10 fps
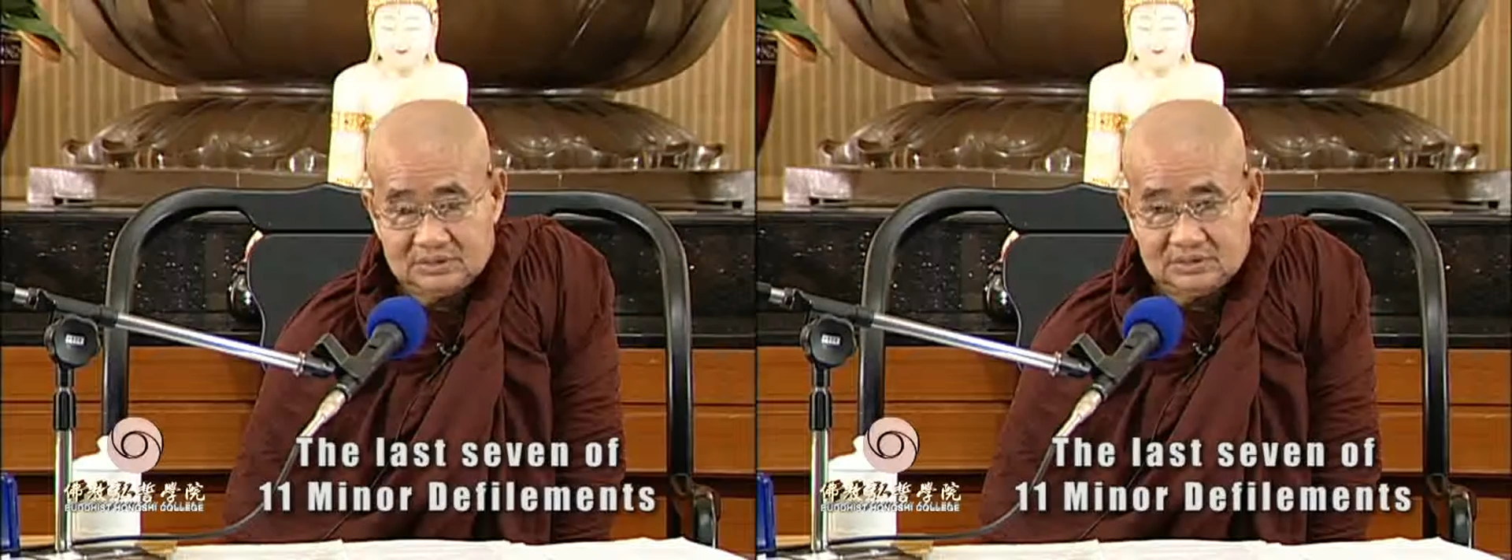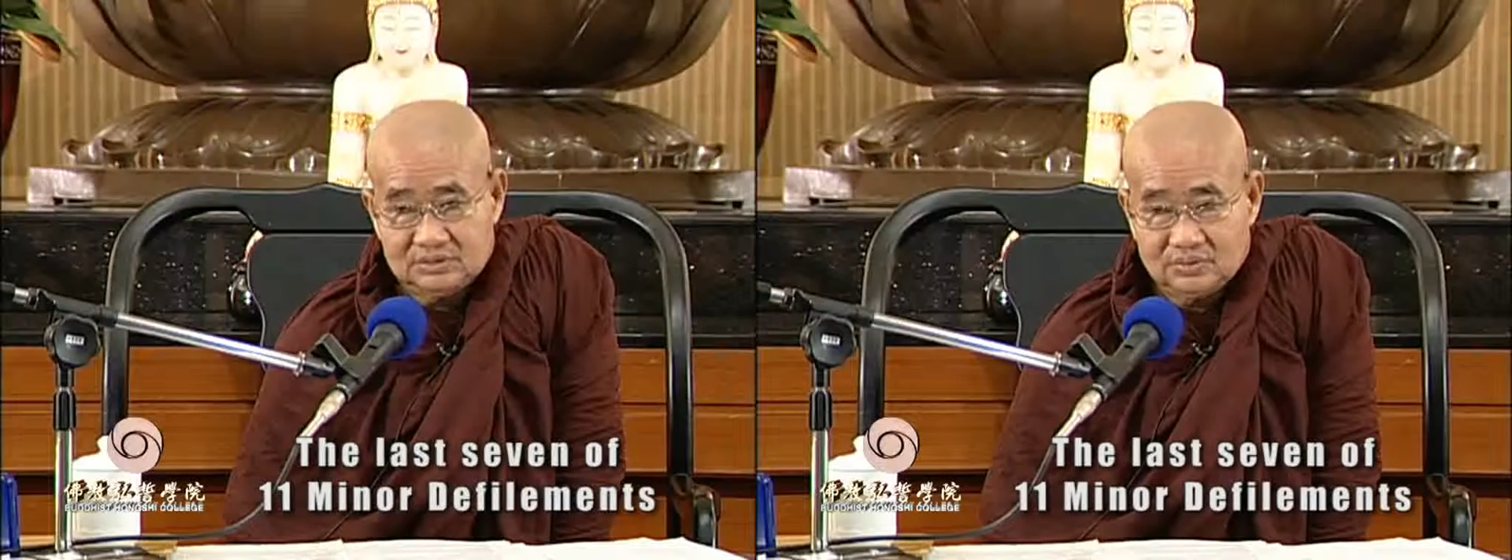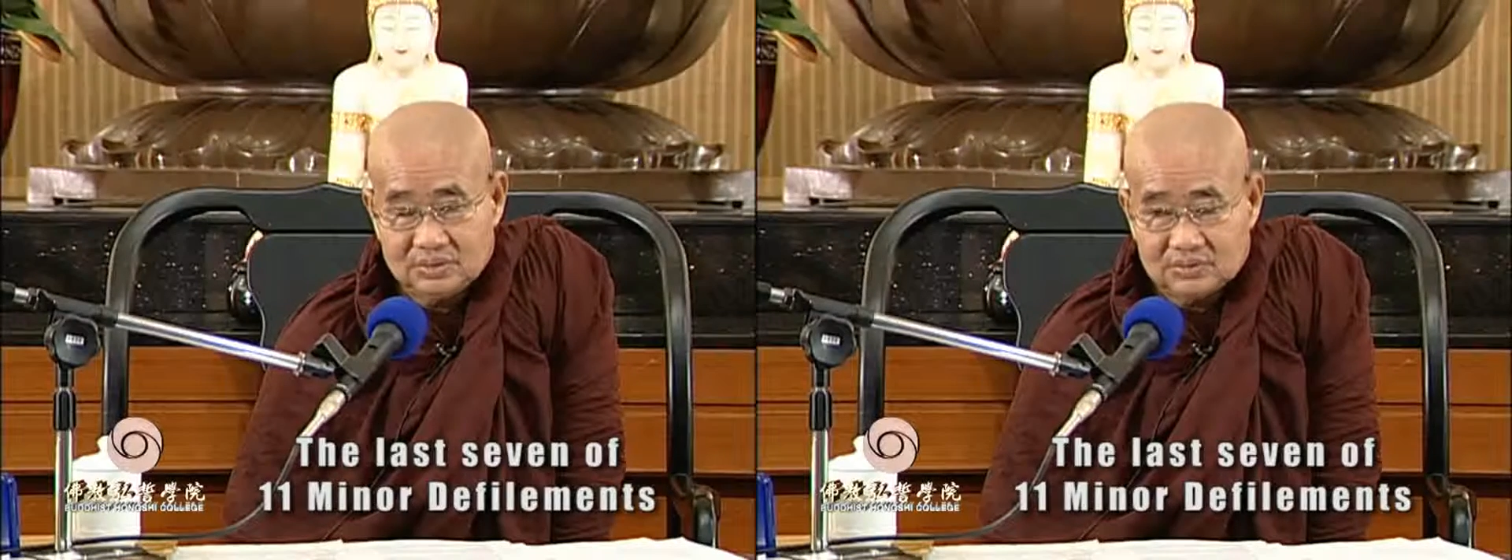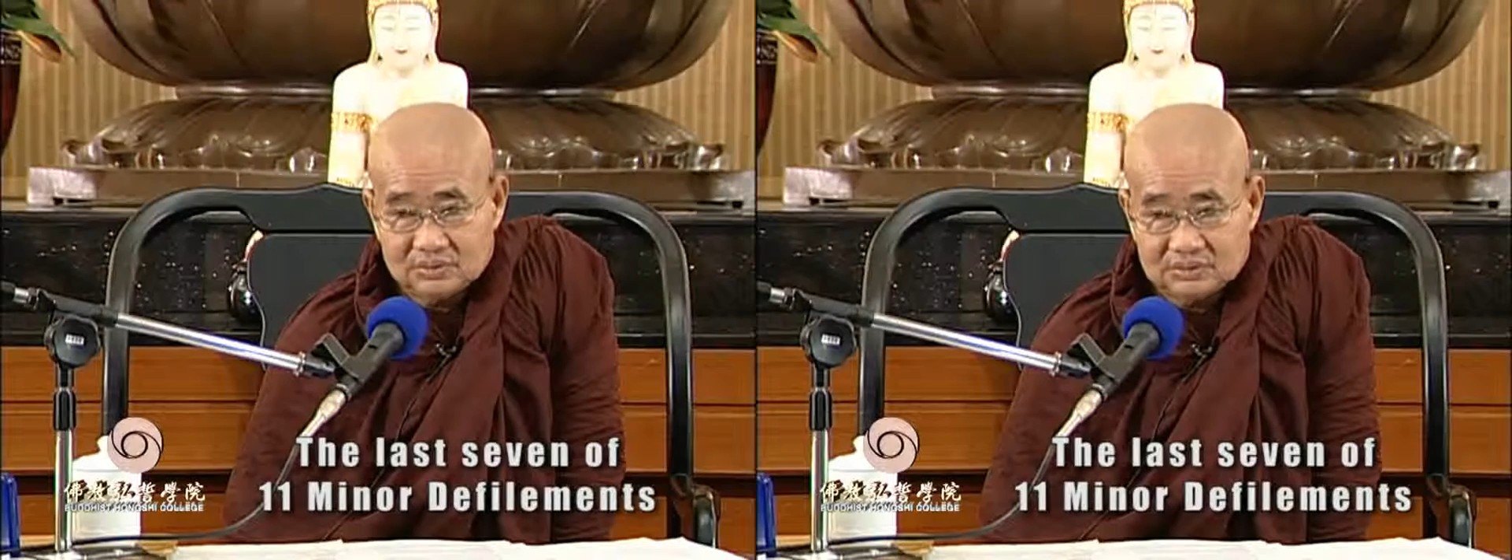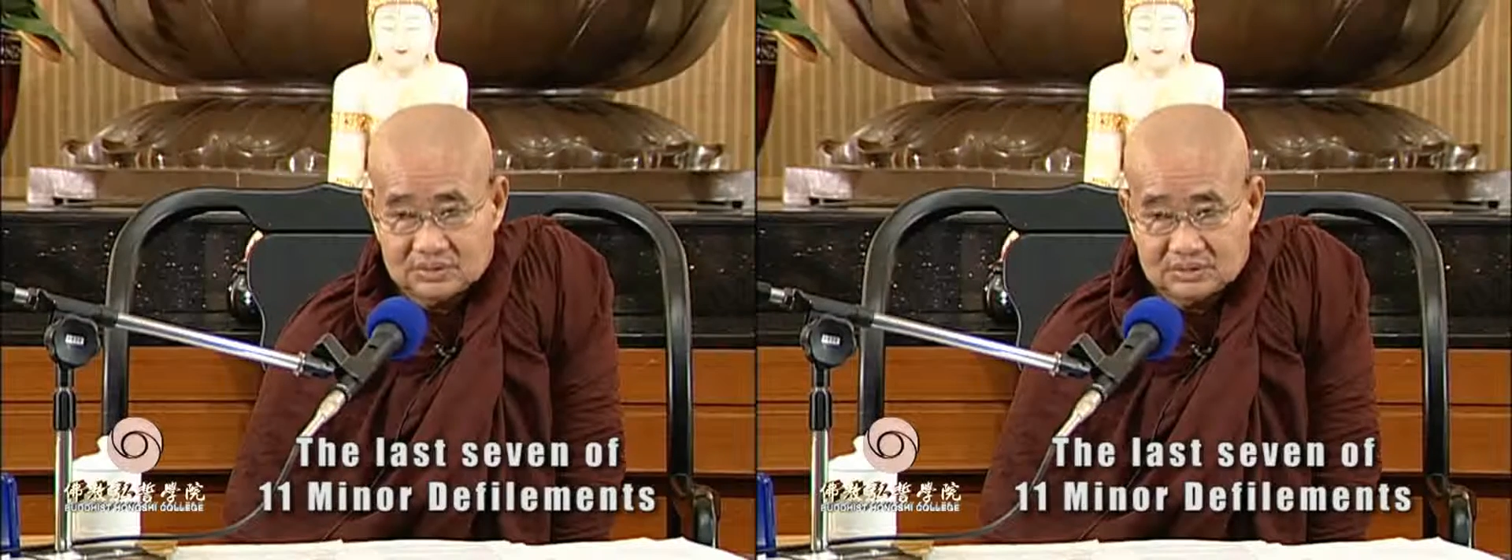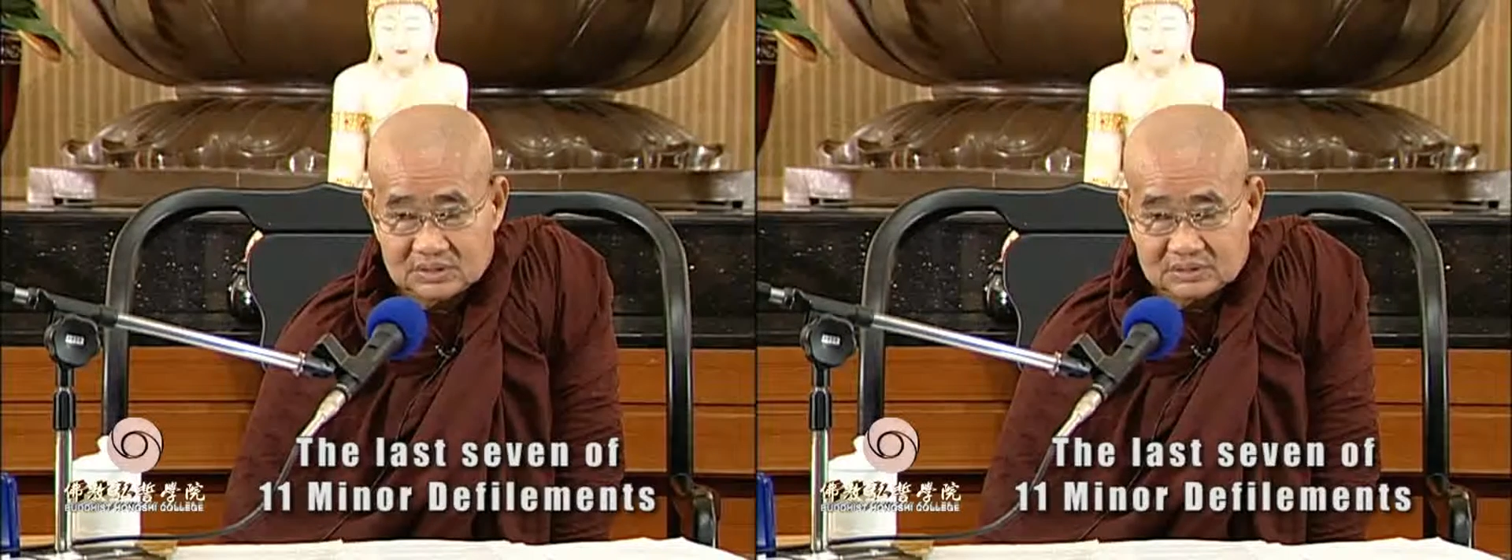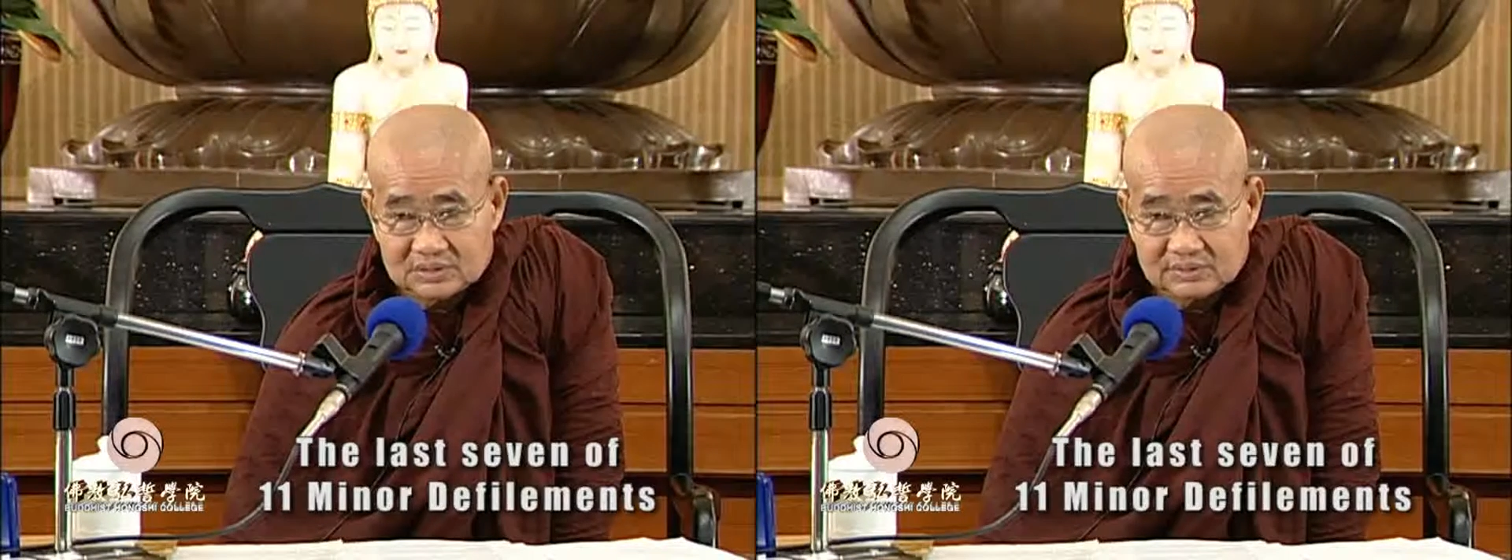your concentration